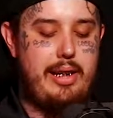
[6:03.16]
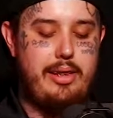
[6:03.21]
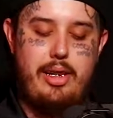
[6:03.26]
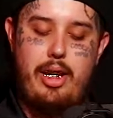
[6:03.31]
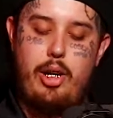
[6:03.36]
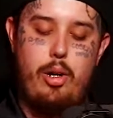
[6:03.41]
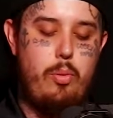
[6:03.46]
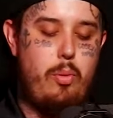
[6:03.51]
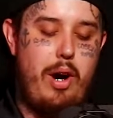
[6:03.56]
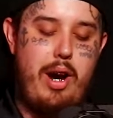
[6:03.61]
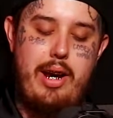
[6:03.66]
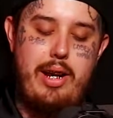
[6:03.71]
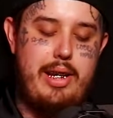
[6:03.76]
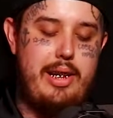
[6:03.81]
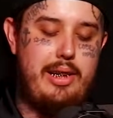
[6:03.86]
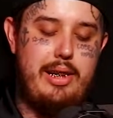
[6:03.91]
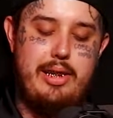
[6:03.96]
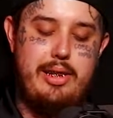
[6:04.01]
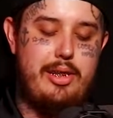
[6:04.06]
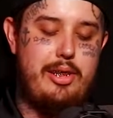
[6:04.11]
has like a wide.
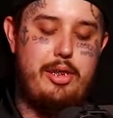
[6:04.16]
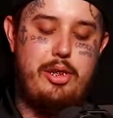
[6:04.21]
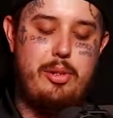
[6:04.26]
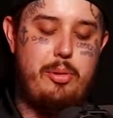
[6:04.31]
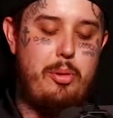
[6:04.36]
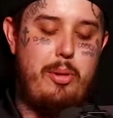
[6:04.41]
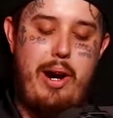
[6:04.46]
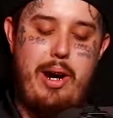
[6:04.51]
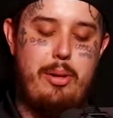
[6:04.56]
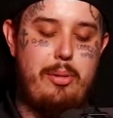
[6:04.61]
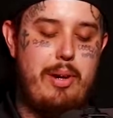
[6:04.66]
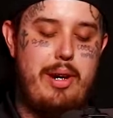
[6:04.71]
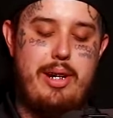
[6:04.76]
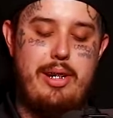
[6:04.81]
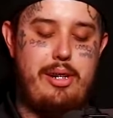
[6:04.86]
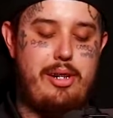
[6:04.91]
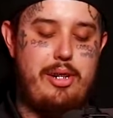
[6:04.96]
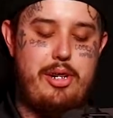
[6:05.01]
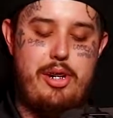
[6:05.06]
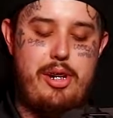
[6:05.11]
He listens to a wide
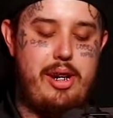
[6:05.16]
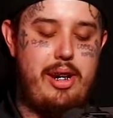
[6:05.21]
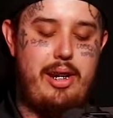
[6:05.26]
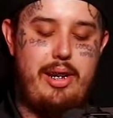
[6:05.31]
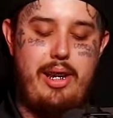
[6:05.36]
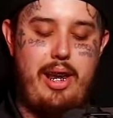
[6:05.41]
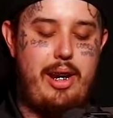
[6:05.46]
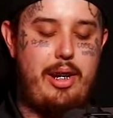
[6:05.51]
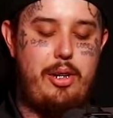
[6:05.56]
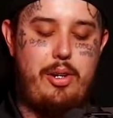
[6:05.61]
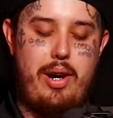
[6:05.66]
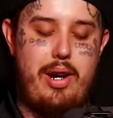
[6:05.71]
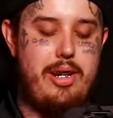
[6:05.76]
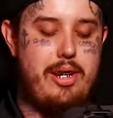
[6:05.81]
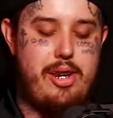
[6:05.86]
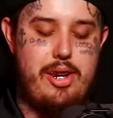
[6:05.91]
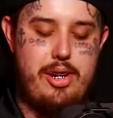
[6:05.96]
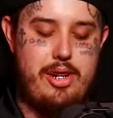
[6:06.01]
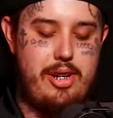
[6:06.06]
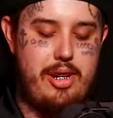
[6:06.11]
range of shit, like
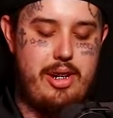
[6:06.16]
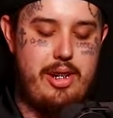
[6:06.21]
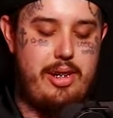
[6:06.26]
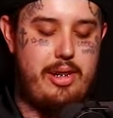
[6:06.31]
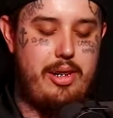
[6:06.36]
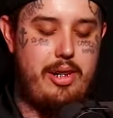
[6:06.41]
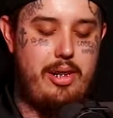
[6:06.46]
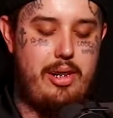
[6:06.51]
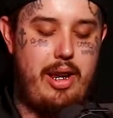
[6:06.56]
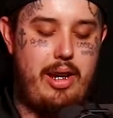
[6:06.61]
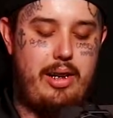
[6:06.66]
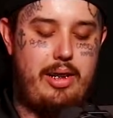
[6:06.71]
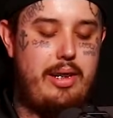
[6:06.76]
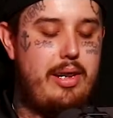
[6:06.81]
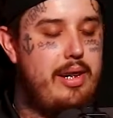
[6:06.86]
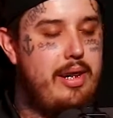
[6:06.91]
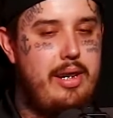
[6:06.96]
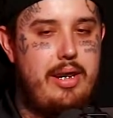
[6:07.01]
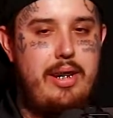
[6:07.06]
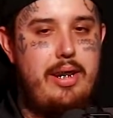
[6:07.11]
crazy shit. You know, like
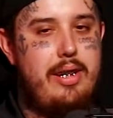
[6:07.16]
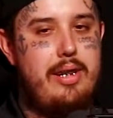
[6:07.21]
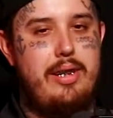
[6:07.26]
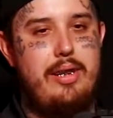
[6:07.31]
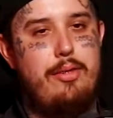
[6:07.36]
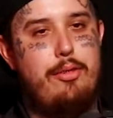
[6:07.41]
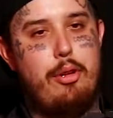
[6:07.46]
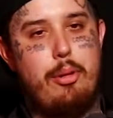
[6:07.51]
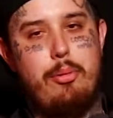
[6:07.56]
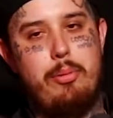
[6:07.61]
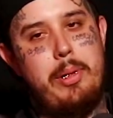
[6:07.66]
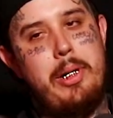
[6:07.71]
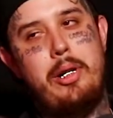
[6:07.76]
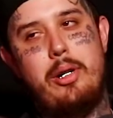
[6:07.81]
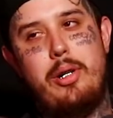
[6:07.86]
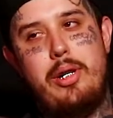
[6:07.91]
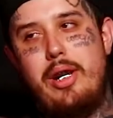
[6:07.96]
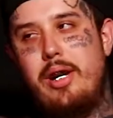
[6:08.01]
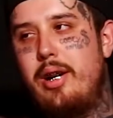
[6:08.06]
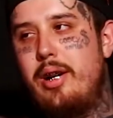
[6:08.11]
from
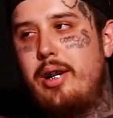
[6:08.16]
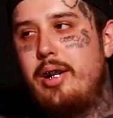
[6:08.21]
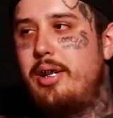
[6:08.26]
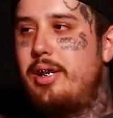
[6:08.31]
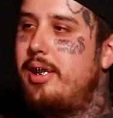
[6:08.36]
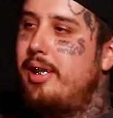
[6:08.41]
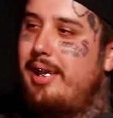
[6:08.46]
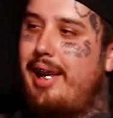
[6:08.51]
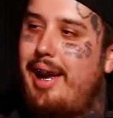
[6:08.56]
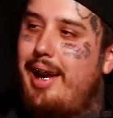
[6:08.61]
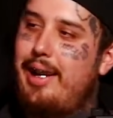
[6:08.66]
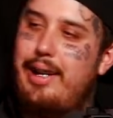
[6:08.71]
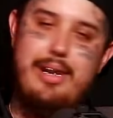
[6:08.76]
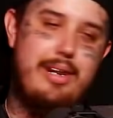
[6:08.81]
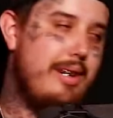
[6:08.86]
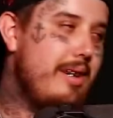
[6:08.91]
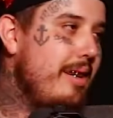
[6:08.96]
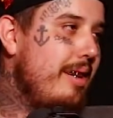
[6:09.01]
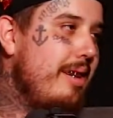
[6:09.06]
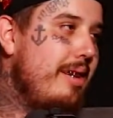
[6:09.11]
Neil Young to like
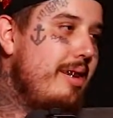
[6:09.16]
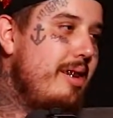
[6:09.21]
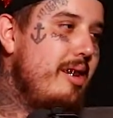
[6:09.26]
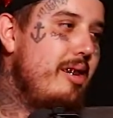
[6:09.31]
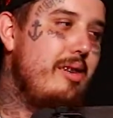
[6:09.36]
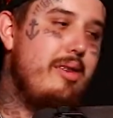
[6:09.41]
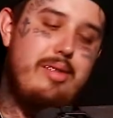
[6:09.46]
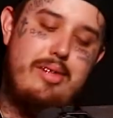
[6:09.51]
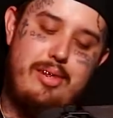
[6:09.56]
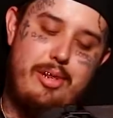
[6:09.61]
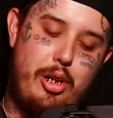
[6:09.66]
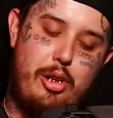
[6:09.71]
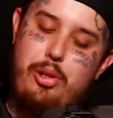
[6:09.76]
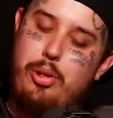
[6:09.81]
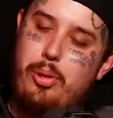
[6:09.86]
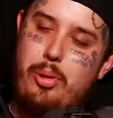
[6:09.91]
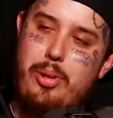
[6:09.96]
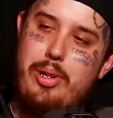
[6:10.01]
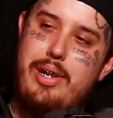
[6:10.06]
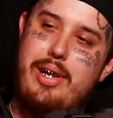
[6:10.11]

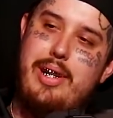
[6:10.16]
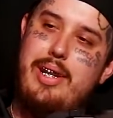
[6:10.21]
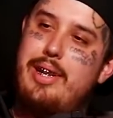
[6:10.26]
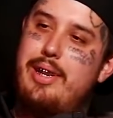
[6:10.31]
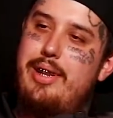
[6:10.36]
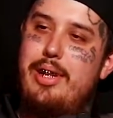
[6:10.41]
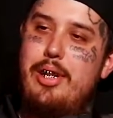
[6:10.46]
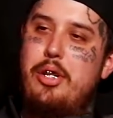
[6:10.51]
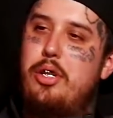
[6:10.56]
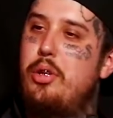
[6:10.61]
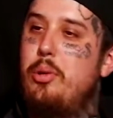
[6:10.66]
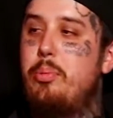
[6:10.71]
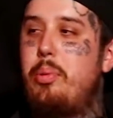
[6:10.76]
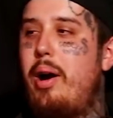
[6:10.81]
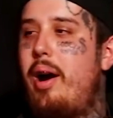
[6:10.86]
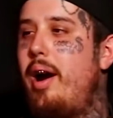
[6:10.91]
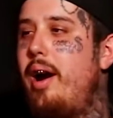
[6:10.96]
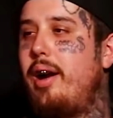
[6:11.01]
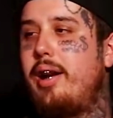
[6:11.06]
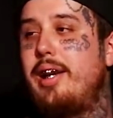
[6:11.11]
Notorious and
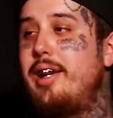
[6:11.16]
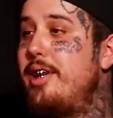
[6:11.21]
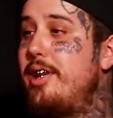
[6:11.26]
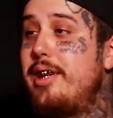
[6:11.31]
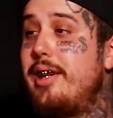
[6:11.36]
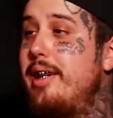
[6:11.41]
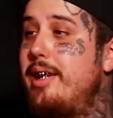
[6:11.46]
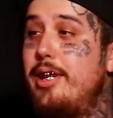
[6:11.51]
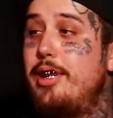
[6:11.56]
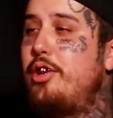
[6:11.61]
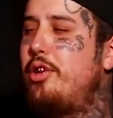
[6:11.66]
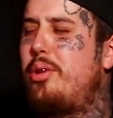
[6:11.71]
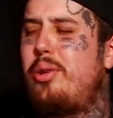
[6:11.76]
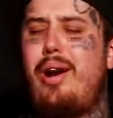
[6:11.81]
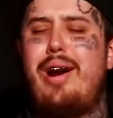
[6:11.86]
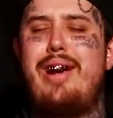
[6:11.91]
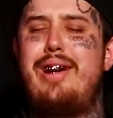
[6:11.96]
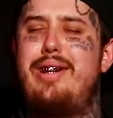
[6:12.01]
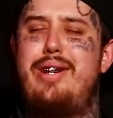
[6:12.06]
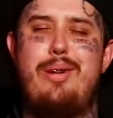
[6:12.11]
Tupac and shit, just
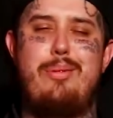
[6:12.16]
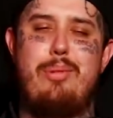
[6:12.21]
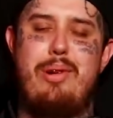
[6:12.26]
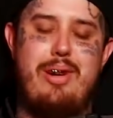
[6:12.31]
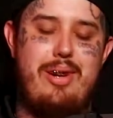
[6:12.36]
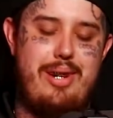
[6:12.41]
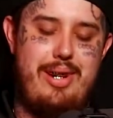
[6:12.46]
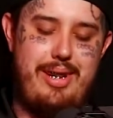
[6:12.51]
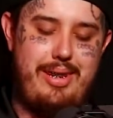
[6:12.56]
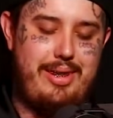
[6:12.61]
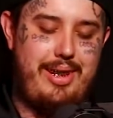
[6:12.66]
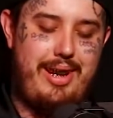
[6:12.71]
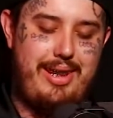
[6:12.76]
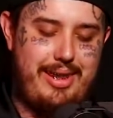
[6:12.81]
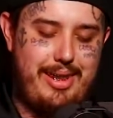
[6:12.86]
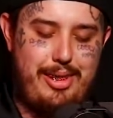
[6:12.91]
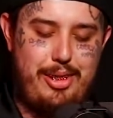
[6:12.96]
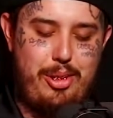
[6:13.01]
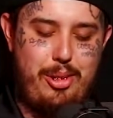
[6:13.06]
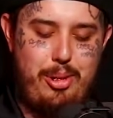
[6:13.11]
crazy, bro. And he's like
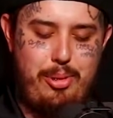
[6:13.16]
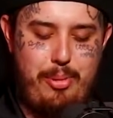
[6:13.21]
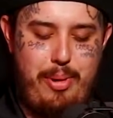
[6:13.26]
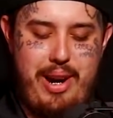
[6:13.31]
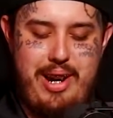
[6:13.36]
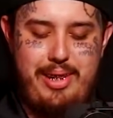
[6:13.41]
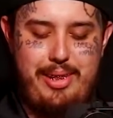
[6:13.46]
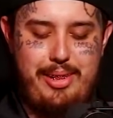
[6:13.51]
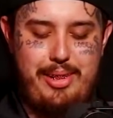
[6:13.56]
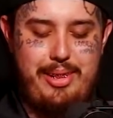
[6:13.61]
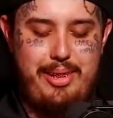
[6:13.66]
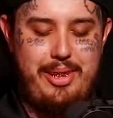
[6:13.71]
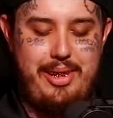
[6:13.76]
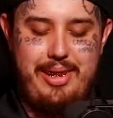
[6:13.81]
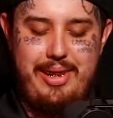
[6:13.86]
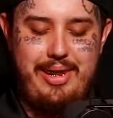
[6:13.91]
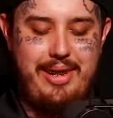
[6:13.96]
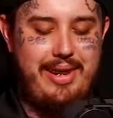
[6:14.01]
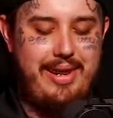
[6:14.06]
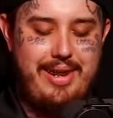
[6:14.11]
this old white dude,
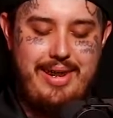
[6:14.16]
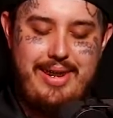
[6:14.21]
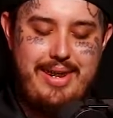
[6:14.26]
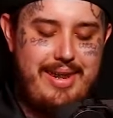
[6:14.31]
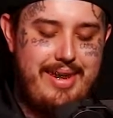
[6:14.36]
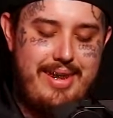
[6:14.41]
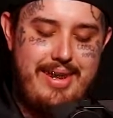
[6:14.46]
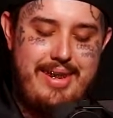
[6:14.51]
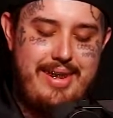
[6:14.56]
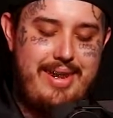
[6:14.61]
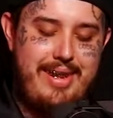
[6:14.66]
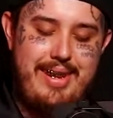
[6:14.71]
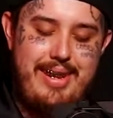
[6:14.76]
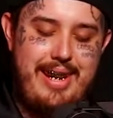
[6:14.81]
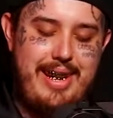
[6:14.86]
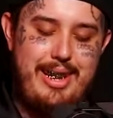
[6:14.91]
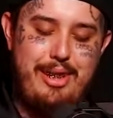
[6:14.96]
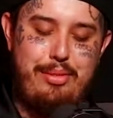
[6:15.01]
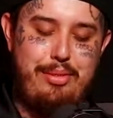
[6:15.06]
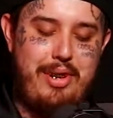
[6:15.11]
and damn,
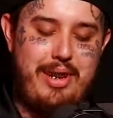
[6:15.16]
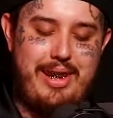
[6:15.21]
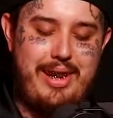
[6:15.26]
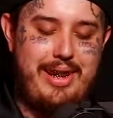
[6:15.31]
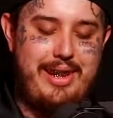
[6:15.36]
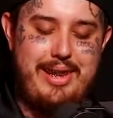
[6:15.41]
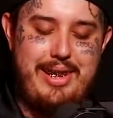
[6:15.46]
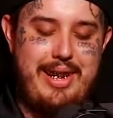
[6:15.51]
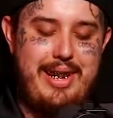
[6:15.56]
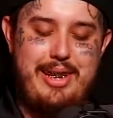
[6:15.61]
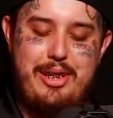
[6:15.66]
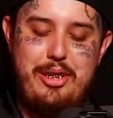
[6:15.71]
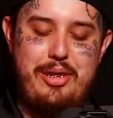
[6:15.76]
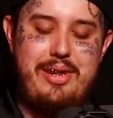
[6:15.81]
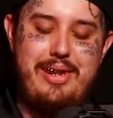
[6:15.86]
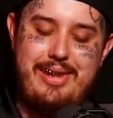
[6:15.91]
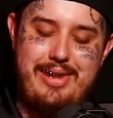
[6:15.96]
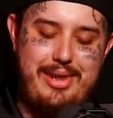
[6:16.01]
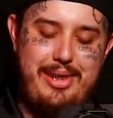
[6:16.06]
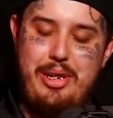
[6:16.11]
he's fucking his,
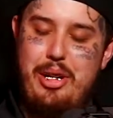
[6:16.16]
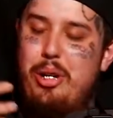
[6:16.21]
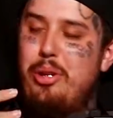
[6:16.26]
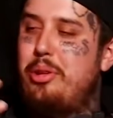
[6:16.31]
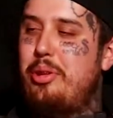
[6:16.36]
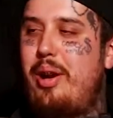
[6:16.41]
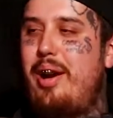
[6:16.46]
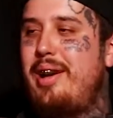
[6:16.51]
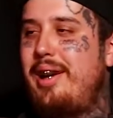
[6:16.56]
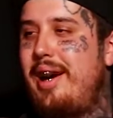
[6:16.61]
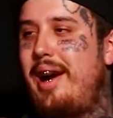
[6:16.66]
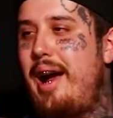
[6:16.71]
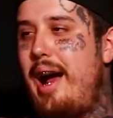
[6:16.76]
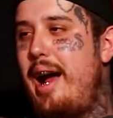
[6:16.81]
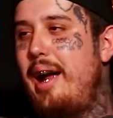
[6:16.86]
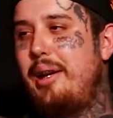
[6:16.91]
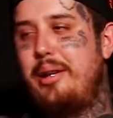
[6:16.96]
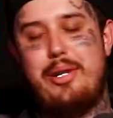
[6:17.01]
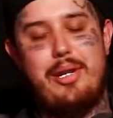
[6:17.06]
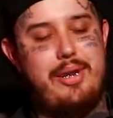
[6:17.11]
you know. So I got,
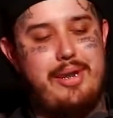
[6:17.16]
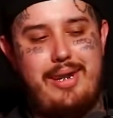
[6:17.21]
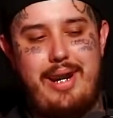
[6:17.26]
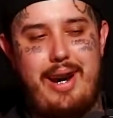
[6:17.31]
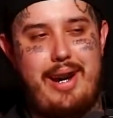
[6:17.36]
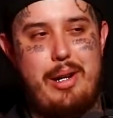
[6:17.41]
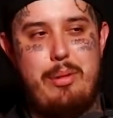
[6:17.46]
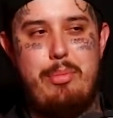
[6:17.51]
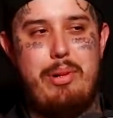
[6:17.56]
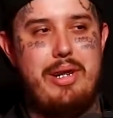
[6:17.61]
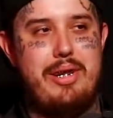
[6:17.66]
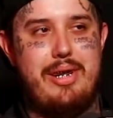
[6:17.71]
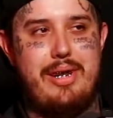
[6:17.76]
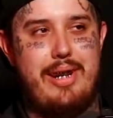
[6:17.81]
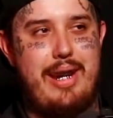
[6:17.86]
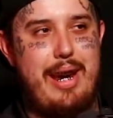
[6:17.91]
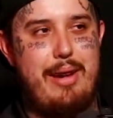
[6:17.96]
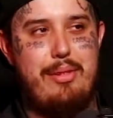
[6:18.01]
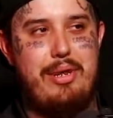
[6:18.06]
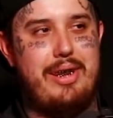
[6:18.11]
I just got a bunch
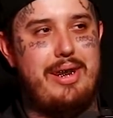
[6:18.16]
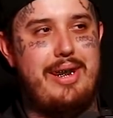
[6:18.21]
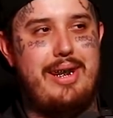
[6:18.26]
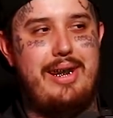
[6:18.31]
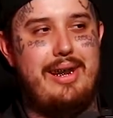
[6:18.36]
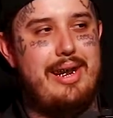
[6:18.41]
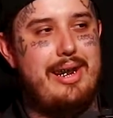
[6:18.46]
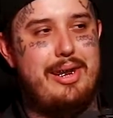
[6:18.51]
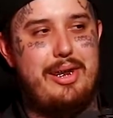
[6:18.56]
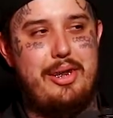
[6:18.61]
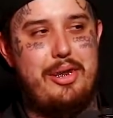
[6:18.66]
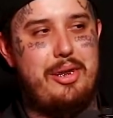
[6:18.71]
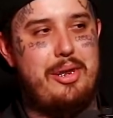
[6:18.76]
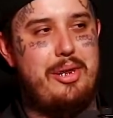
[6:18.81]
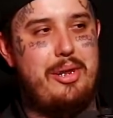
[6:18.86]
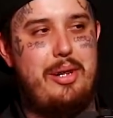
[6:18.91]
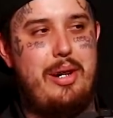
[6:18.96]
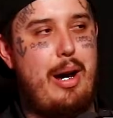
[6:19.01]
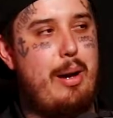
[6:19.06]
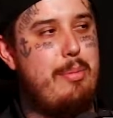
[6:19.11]
of everything he listened
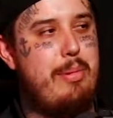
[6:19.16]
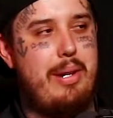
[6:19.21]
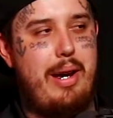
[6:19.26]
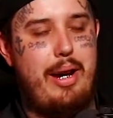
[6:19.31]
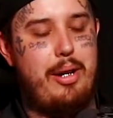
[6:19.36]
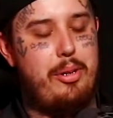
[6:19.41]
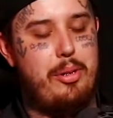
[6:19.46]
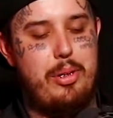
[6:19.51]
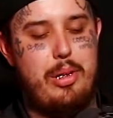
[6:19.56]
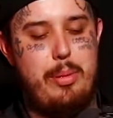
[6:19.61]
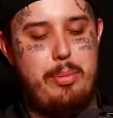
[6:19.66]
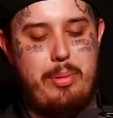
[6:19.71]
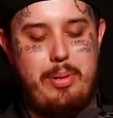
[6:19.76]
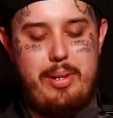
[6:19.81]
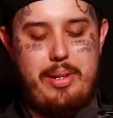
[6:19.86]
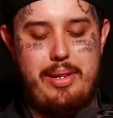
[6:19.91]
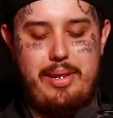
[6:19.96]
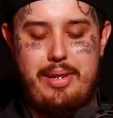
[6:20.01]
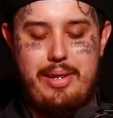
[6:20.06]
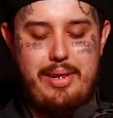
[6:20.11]
to. I, I grew up
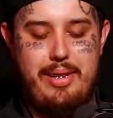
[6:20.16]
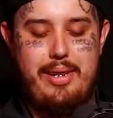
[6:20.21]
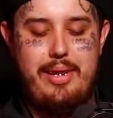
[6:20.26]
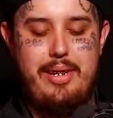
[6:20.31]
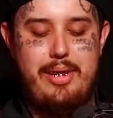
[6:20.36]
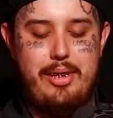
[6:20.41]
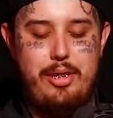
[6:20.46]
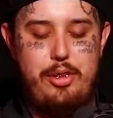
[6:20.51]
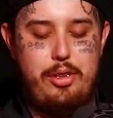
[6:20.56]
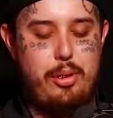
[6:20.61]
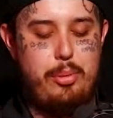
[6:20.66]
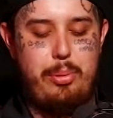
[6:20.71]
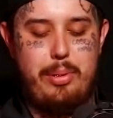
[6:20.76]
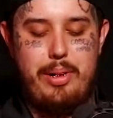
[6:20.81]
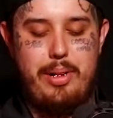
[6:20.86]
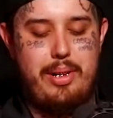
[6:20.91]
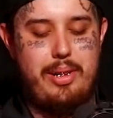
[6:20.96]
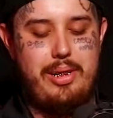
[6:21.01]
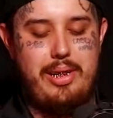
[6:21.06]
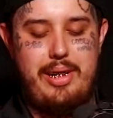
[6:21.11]
on
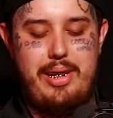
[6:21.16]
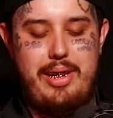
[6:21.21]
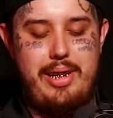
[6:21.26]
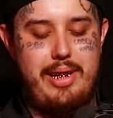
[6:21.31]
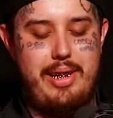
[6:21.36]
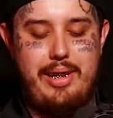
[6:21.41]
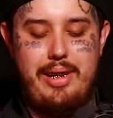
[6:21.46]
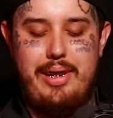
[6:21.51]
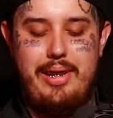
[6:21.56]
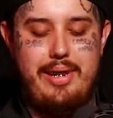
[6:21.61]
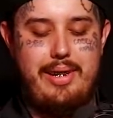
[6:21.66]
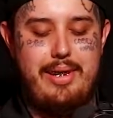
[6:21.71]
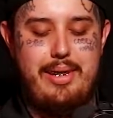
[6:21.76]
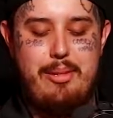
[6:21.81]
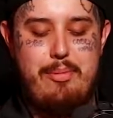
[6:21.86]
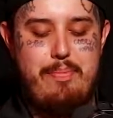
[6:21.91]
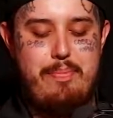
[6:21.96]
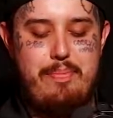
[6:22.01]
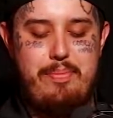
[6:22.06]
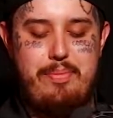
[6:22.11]
super early, and
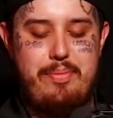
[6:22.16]
yeah.